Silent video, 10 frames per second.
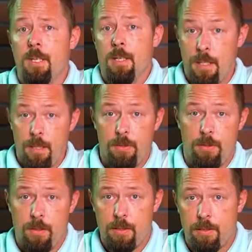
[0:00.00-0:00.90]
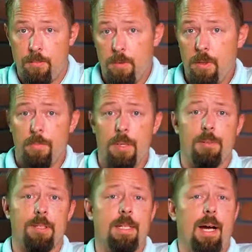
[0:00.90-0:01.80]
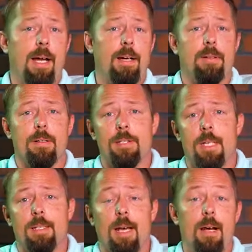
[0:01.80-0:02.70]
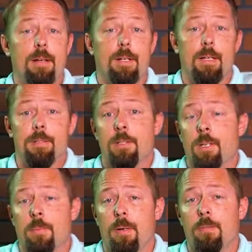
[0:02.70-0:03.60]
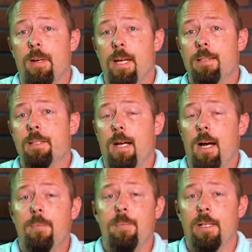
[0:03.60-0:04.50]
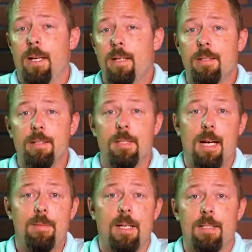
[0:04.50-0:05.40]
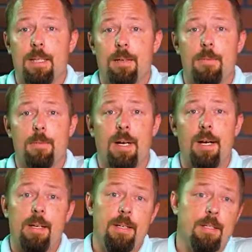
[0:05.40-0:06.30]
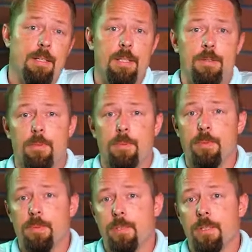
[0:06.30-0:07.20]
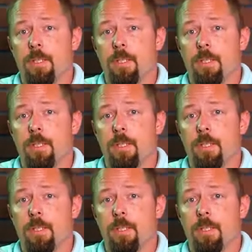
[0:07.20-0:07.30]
These units would be retired or shut down as per phasing out plan and timelines given by the Central Pollution